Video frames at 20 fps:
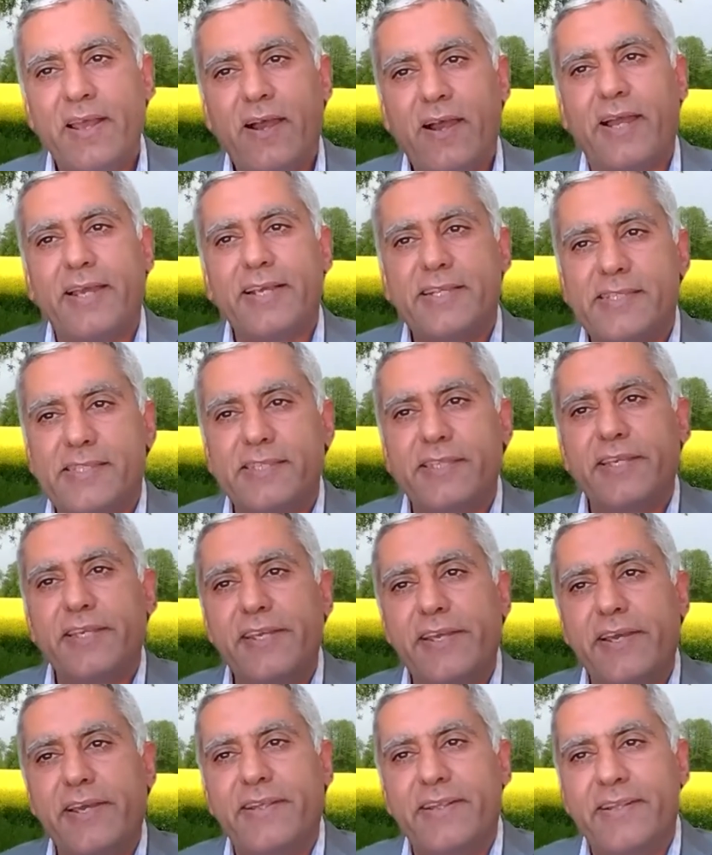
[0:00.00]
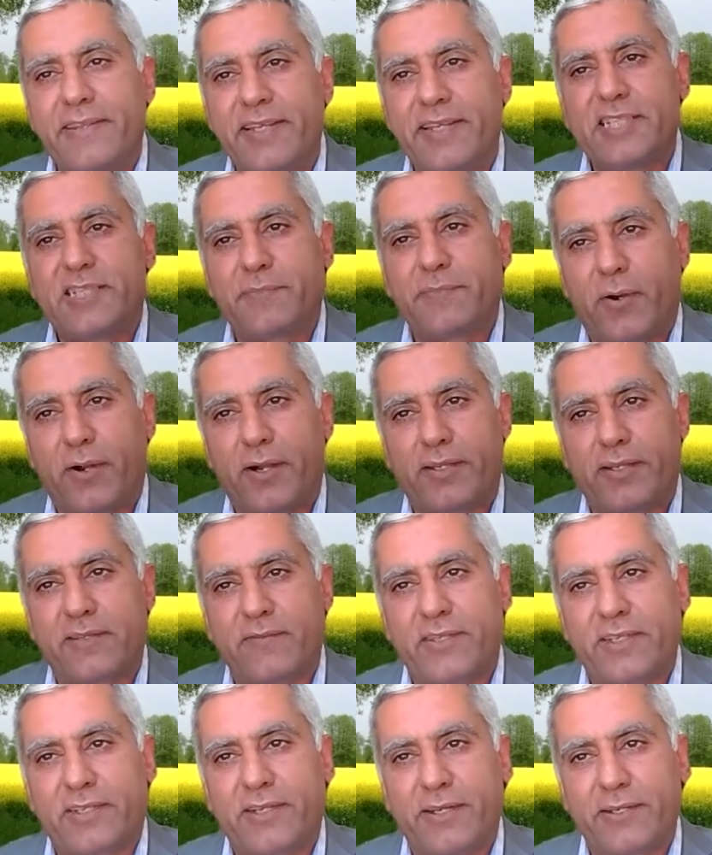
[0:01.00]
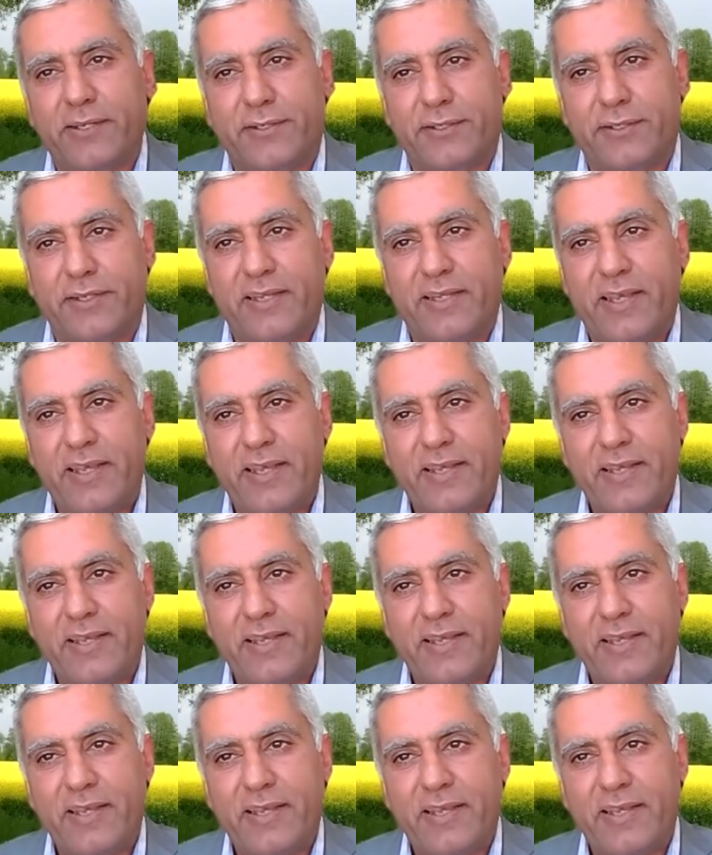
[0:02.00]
I see here in this part of the country,